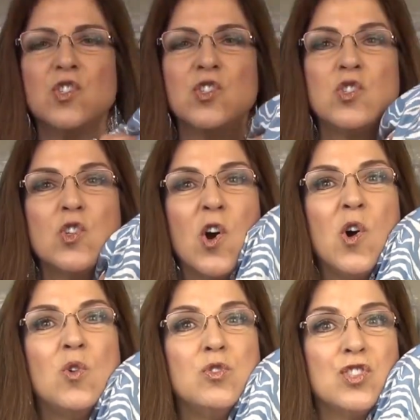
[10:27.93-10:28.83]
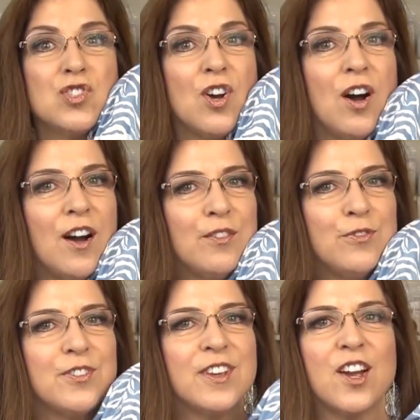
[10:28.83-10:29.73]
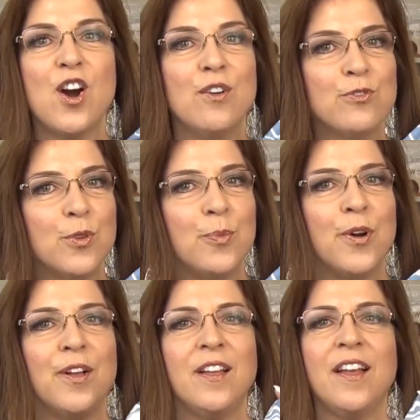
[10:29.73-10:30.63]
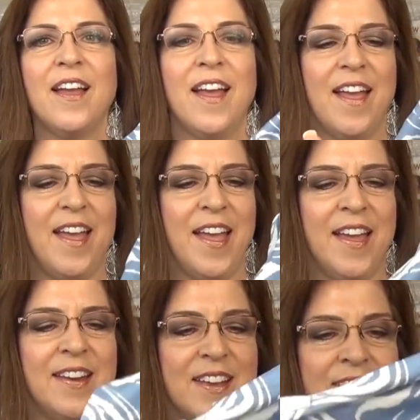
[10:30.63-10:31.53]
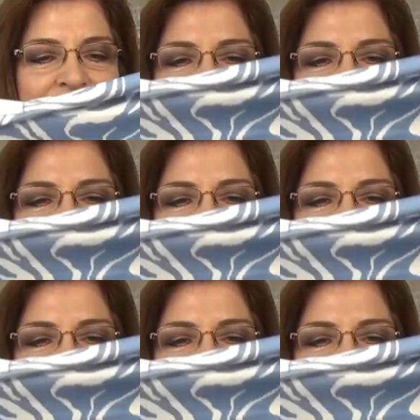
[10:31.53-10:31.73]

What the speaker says: so soft, comfortable, and it's